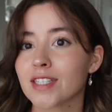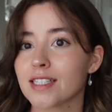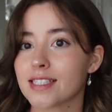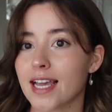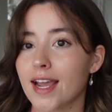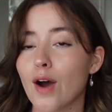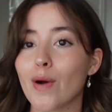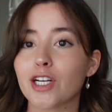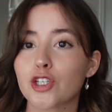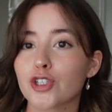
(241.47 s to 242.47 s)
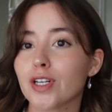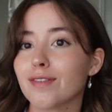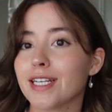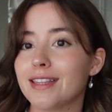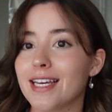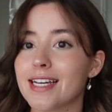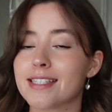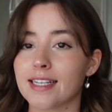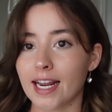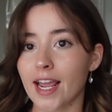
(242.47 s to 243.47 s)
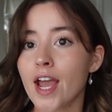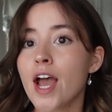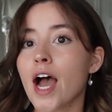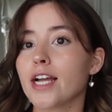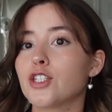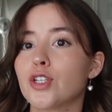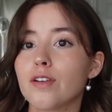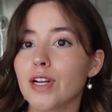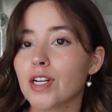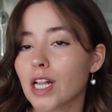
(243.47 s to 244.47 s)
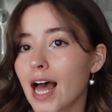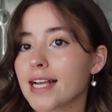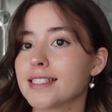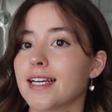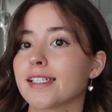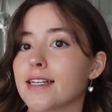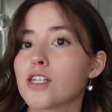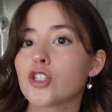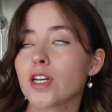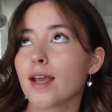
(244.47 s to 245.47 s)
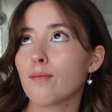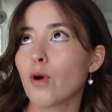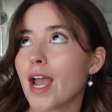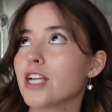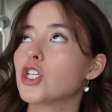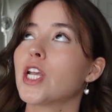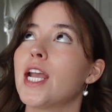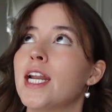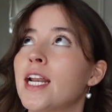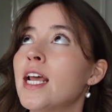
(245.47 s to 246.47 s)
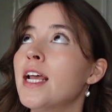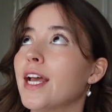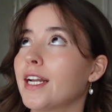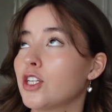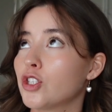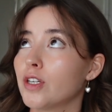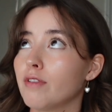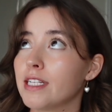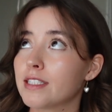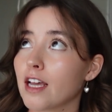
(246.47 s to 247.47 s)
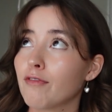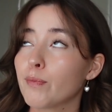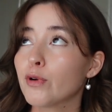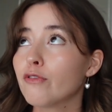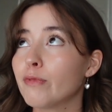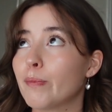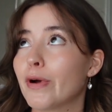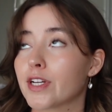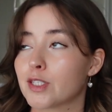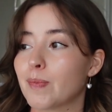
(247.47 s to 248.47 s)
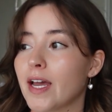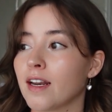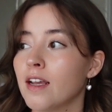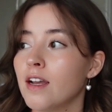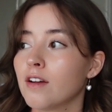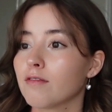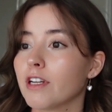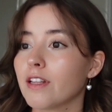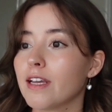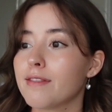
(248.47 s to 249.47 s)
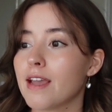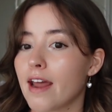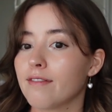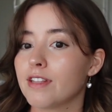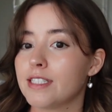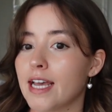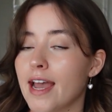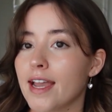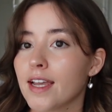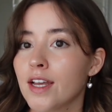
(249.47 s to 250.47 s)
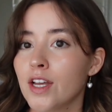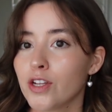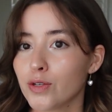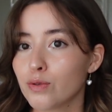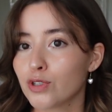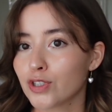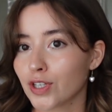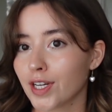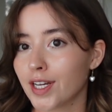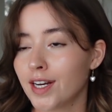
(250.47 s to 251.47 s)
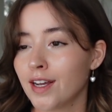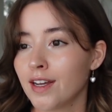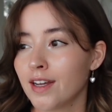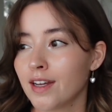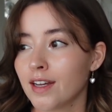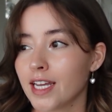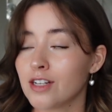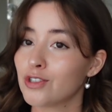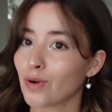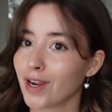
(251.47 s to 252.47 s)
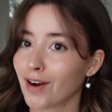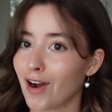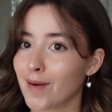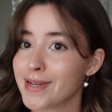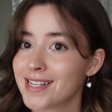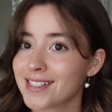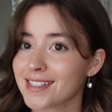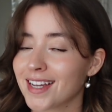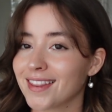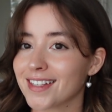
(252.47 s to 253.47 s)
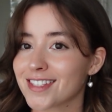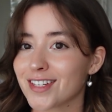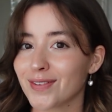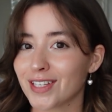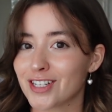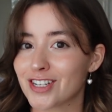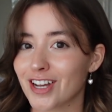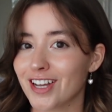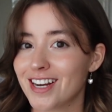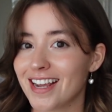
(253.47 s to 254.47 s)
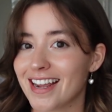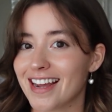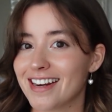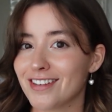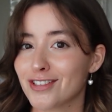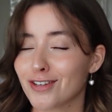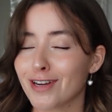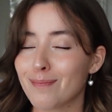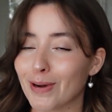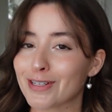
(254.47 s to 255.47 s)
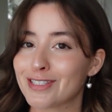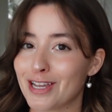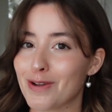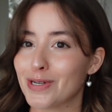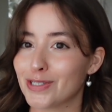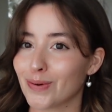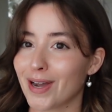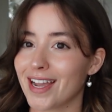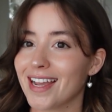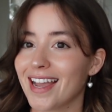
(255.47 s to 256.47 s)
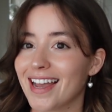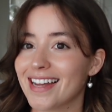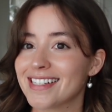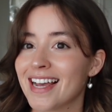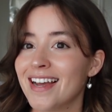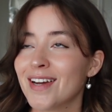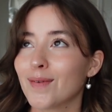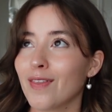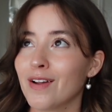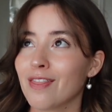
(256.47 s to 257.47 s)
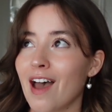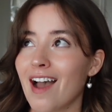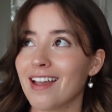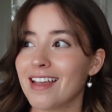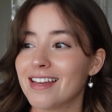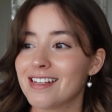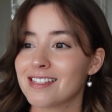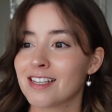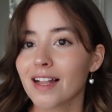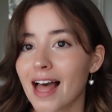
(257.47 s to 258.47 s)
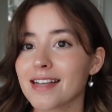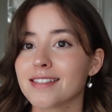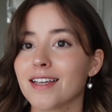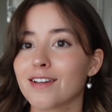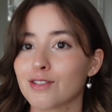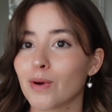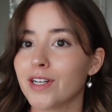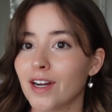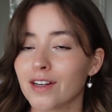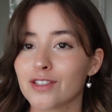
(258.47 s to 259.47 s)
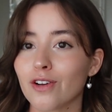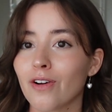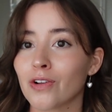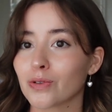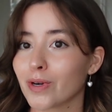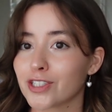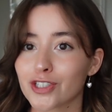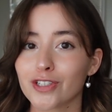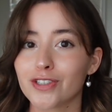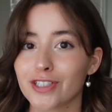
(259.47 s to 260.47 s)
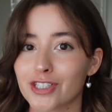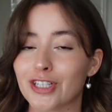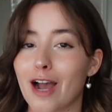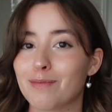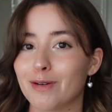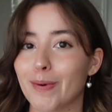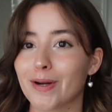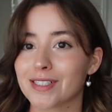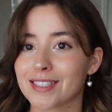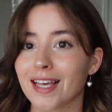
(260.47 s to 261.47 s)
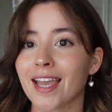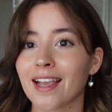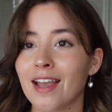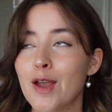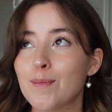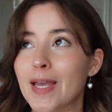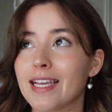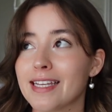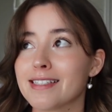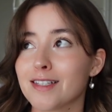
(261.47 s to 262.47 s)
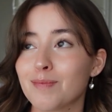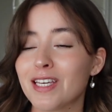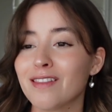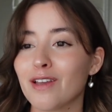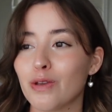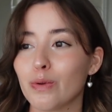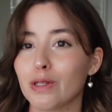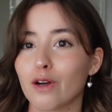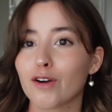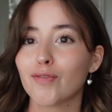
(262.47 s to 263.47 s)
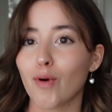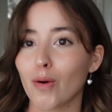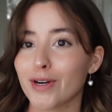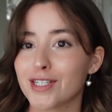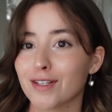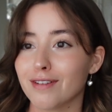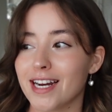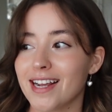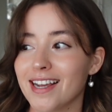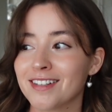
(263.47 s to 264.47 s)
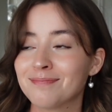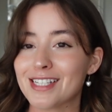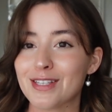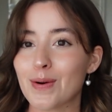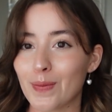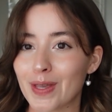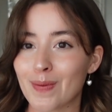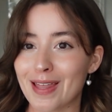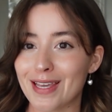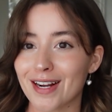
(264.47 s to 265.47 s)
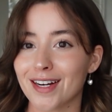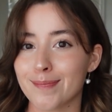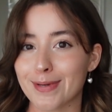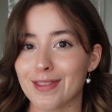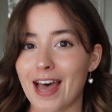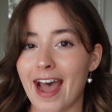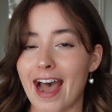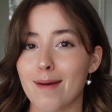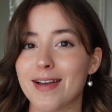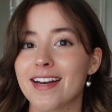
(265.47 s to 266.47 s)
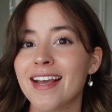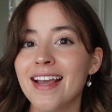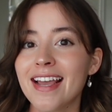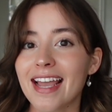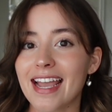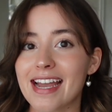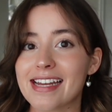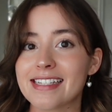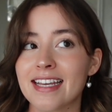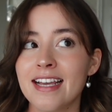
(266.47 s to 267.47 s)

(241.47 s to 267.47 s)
and say, oh, I should read this, and I should read classics, and I should get more educated, and I should read self-improvement books. But really at the end of the day, you should enjoy your hobbies, and that's the only should, and you should read books that you enjoy. And whether that is classics or young adult or children's chapter books, like picking something that you look forward to reading is the only way that you're gonna build that habit. And